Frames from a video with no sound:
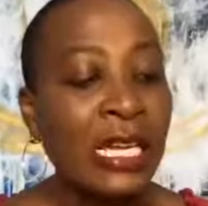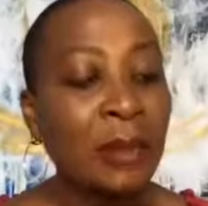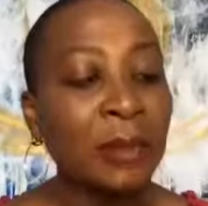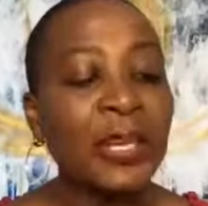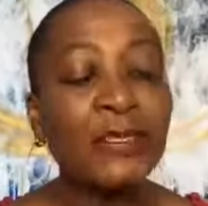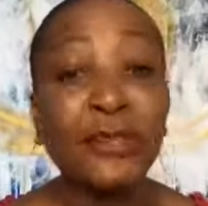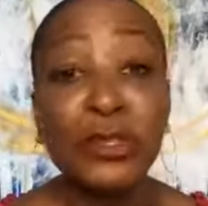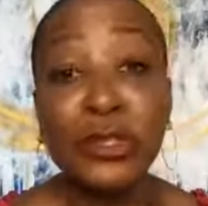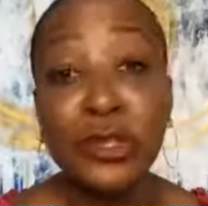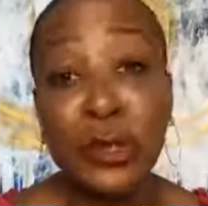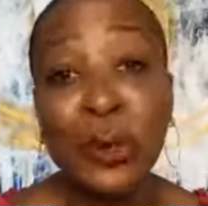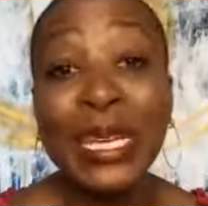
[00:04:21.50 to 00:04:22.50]
but if you
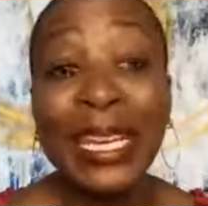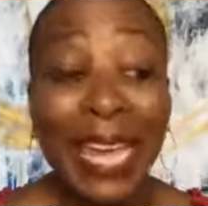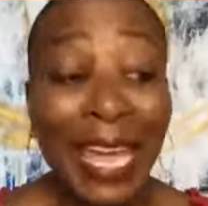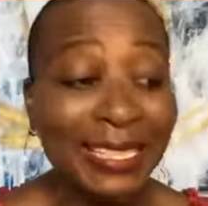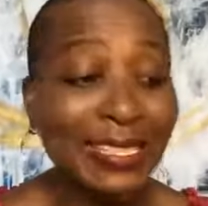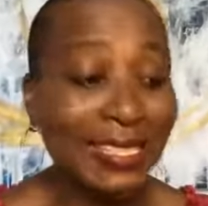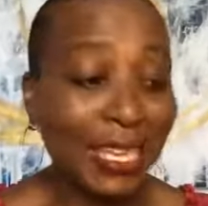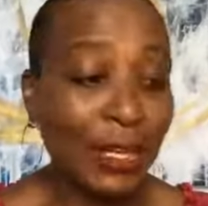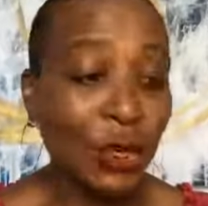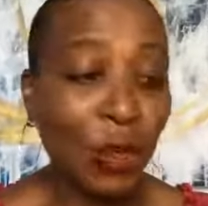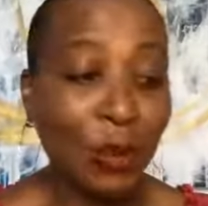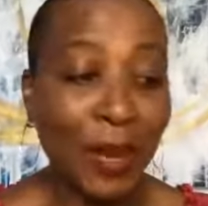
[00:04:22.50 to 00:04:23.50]
do less than
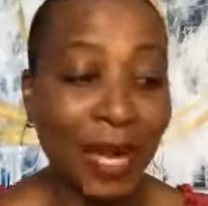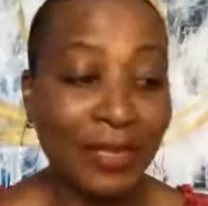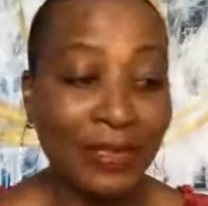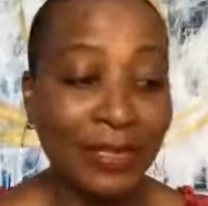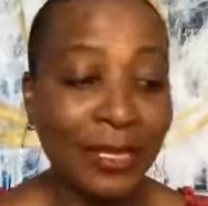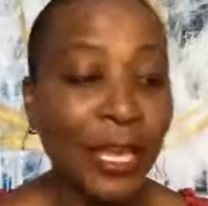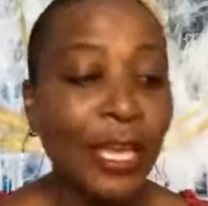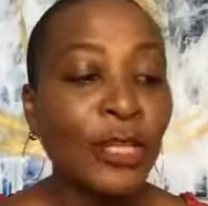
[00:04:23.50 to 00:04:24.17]
your best,